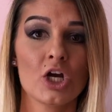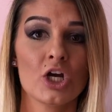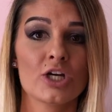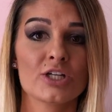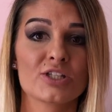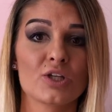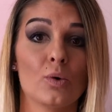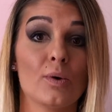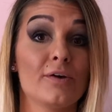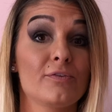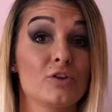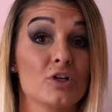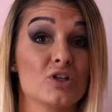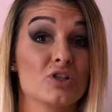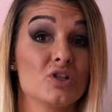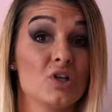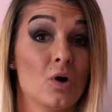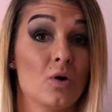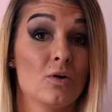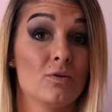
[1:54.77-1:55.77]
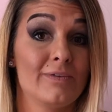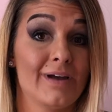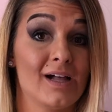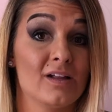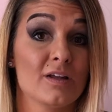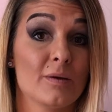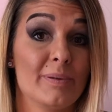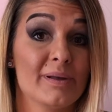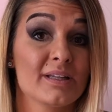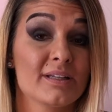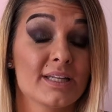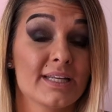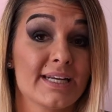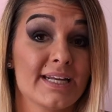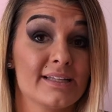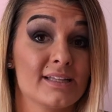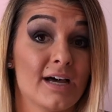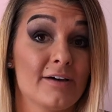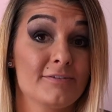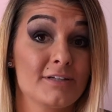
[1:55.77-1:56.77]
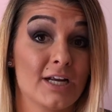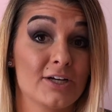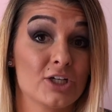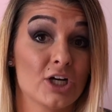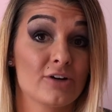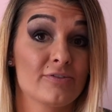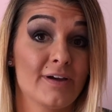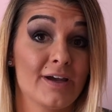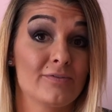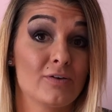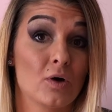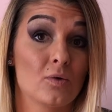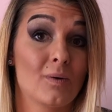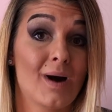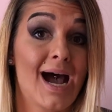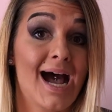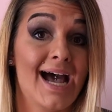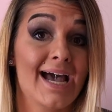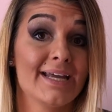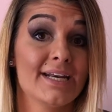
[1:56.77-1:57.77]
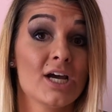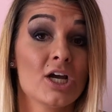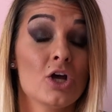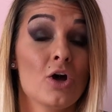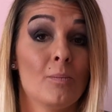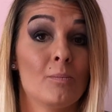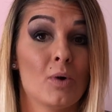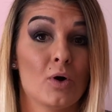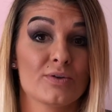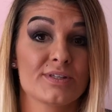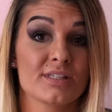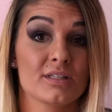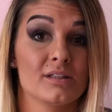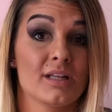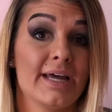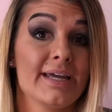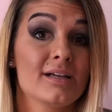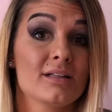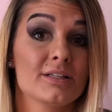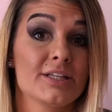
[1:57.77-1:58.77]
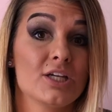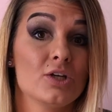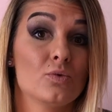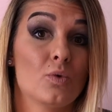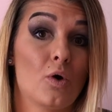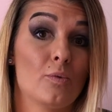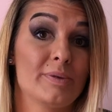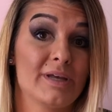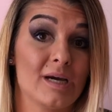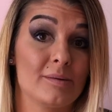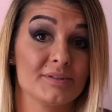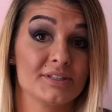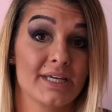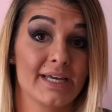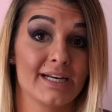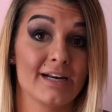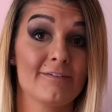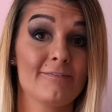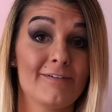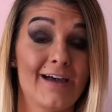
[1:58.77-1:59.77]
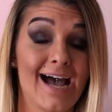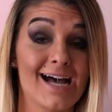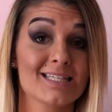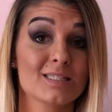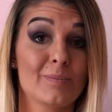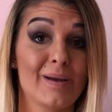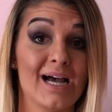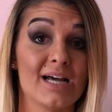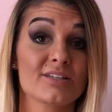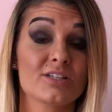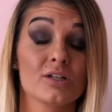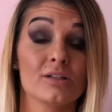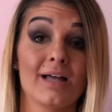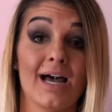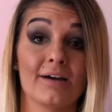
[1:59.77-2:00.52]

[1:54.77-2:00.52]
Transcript: So if there's no availability left on your favorite ride, most likely you won't be able to get a FastPass. You'll